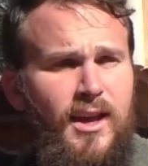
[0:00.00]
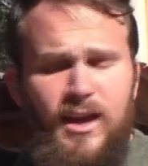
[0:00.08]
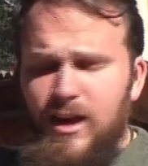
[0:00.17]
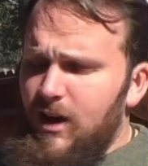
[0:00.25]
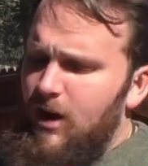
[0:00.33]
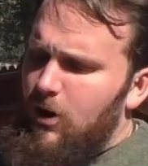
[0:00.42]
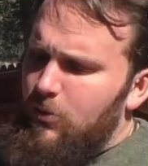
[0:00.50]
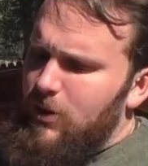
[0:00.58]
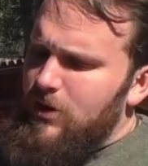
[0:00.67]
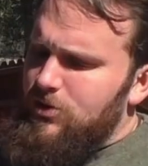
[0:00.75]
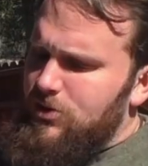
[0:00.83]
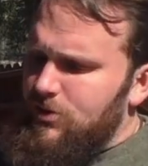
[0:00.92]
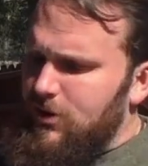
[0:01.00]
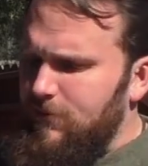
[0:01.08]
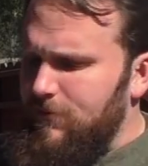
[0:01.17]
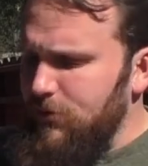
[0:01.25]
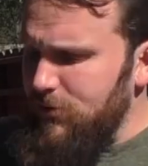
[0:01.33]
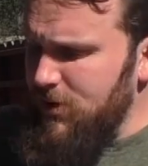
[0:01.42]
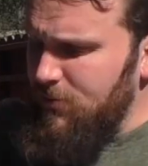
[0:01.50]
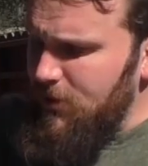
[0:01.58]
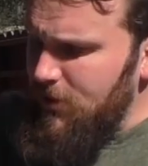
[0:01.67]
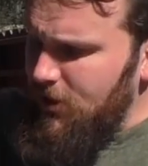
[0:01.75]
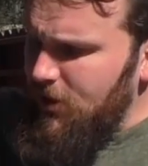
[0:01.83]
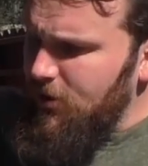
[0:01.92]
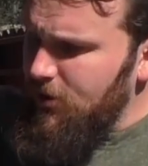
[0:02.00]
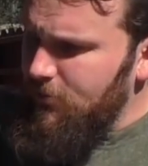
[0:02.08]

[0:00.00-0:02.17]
how much it fills up in here.